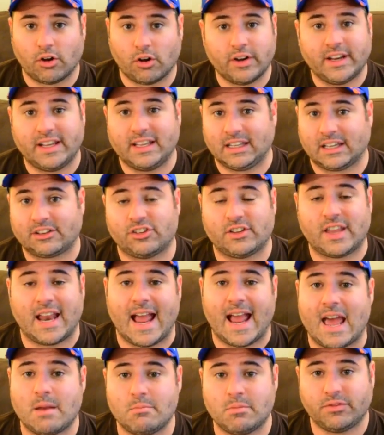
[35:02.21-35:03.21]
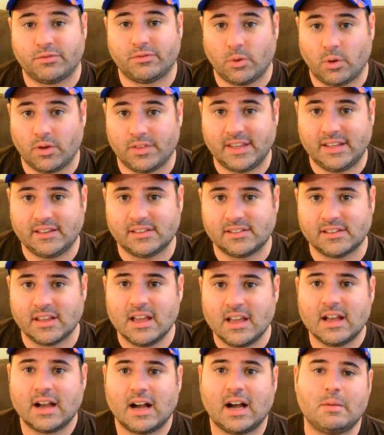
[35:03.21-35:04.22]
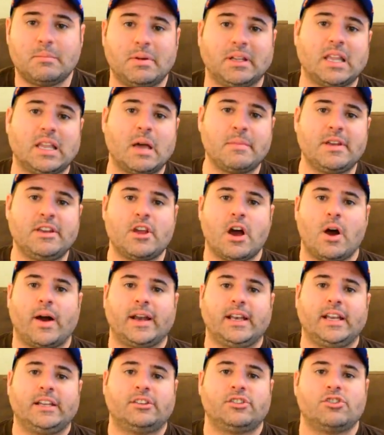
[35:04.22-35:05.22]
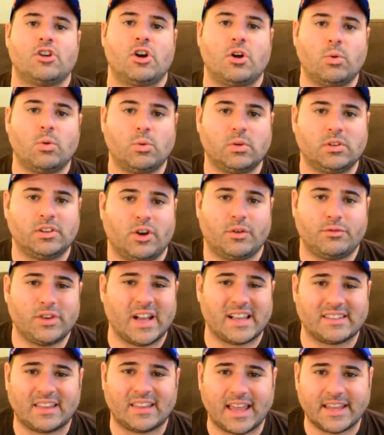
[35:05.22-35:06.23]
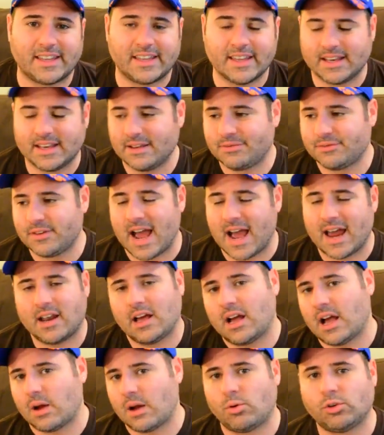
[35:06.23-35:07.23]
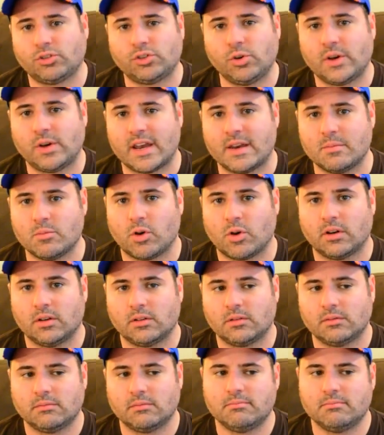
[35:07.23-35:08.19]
already collection that I had before these. Um, but let me know. I need to know, you know, if you guys like it. If not, I won't do it anymore.